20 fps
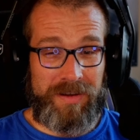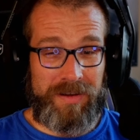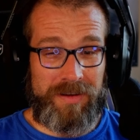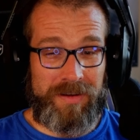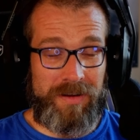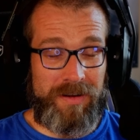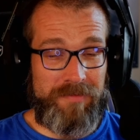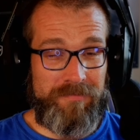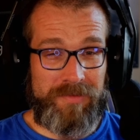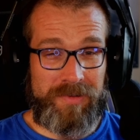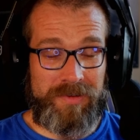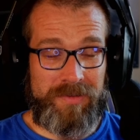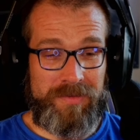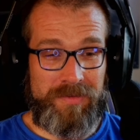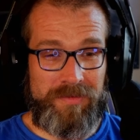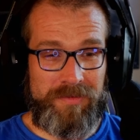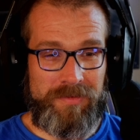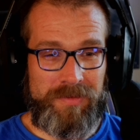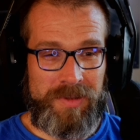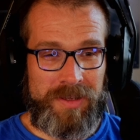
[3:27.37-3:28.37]
Can't
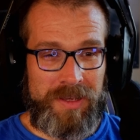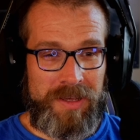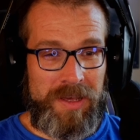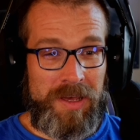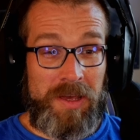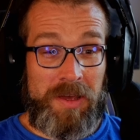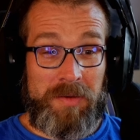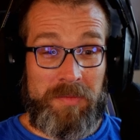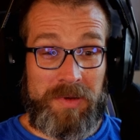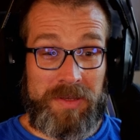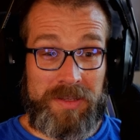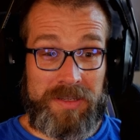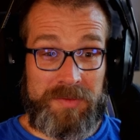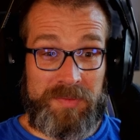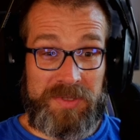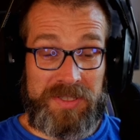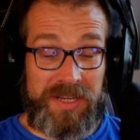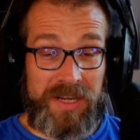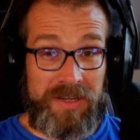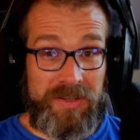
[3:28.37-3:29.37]
recall. But there's
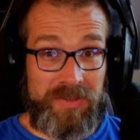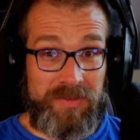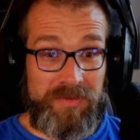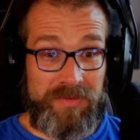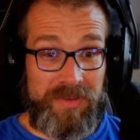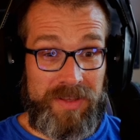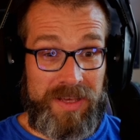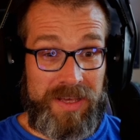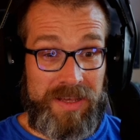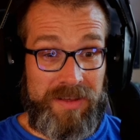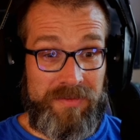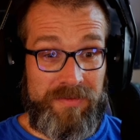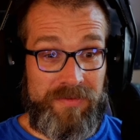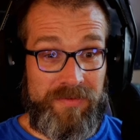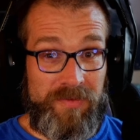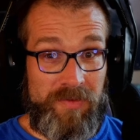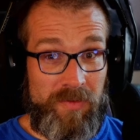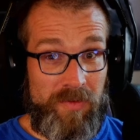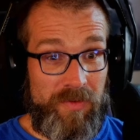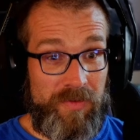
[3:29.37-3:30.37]
potential there
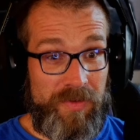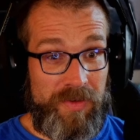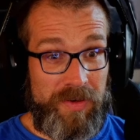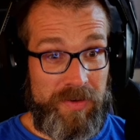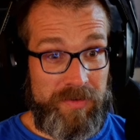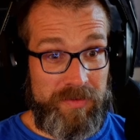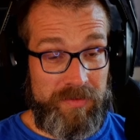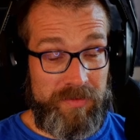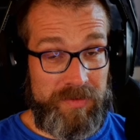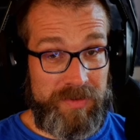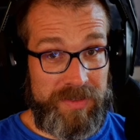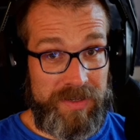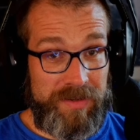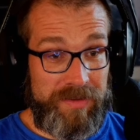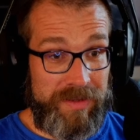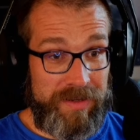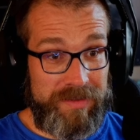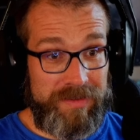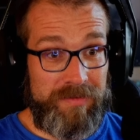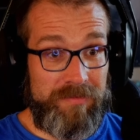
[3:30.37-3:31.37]
for those. Now
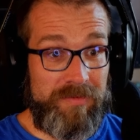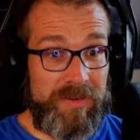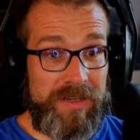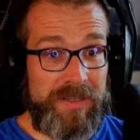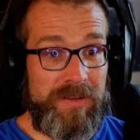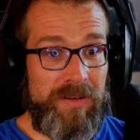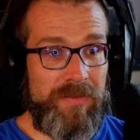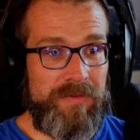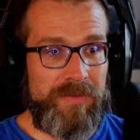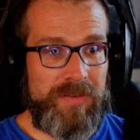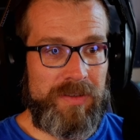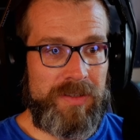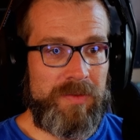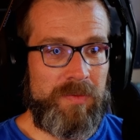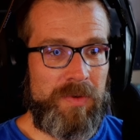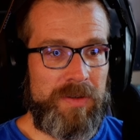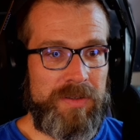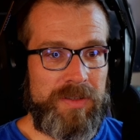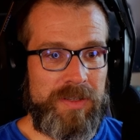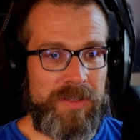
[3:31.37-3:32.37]
that's a really obvious
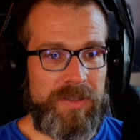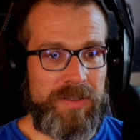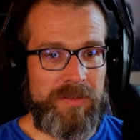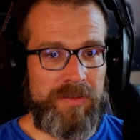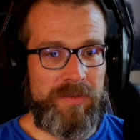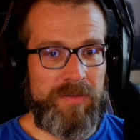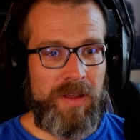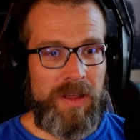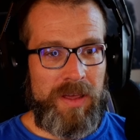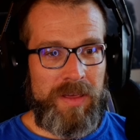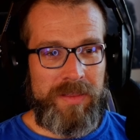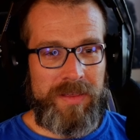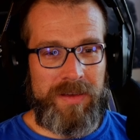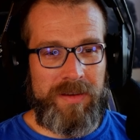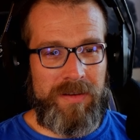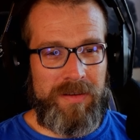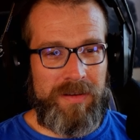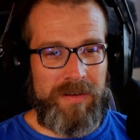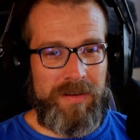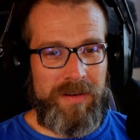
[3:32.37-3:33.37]
one to do.
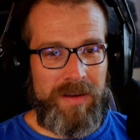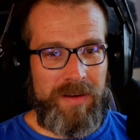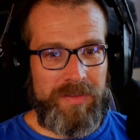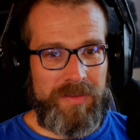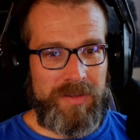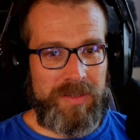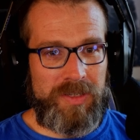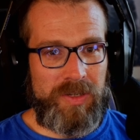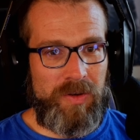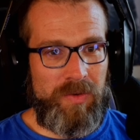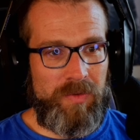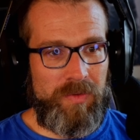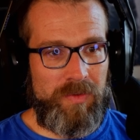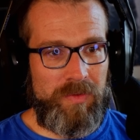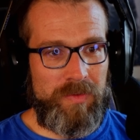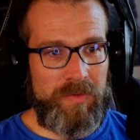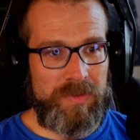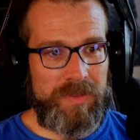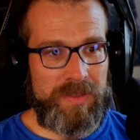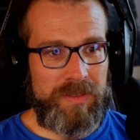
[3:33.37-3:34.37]
There are other
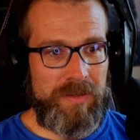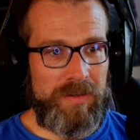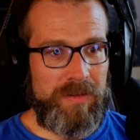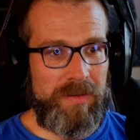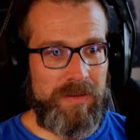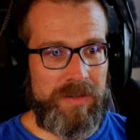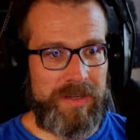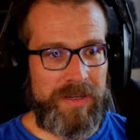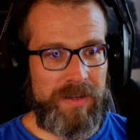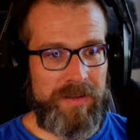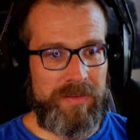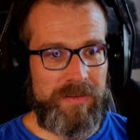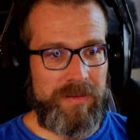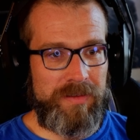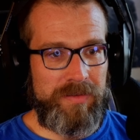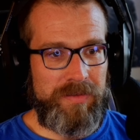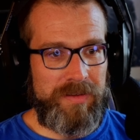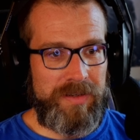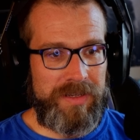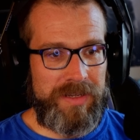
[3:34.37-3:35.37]
tools to look at
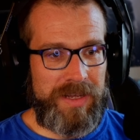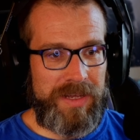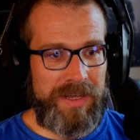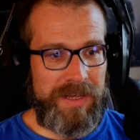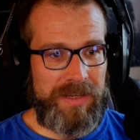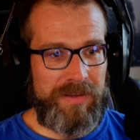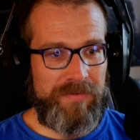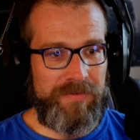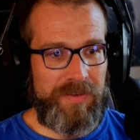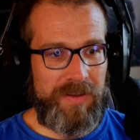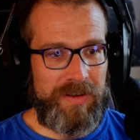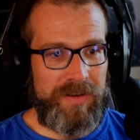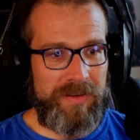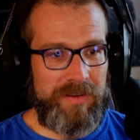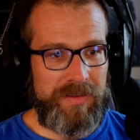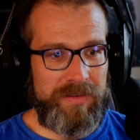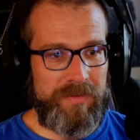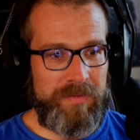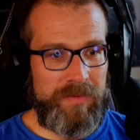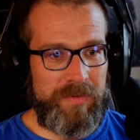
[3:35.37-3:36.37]
though. I have
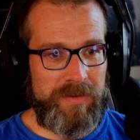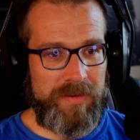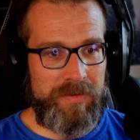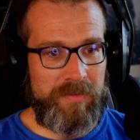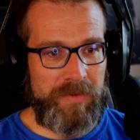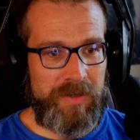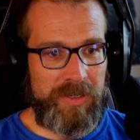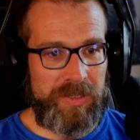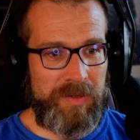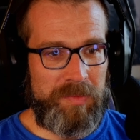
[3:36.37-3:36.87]
another one, which